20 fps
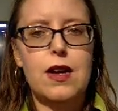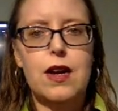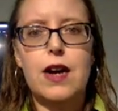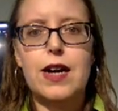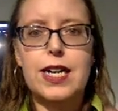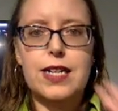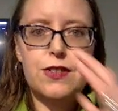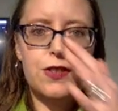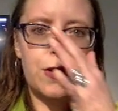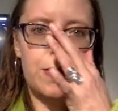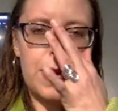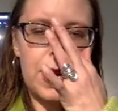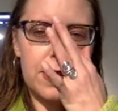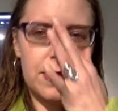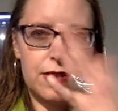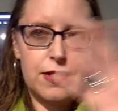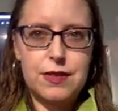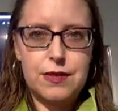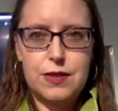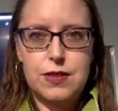All right, so
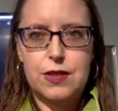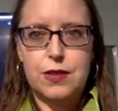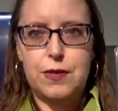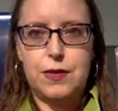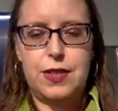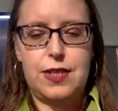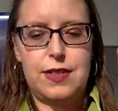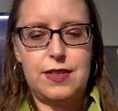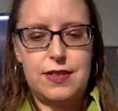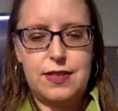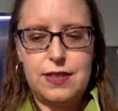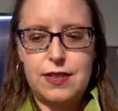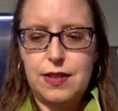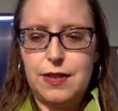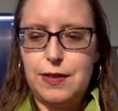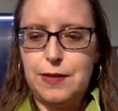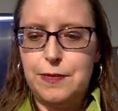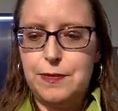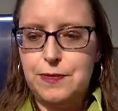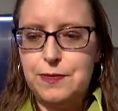back to, to this.
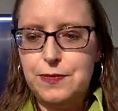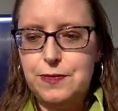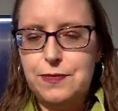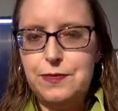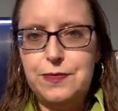Um,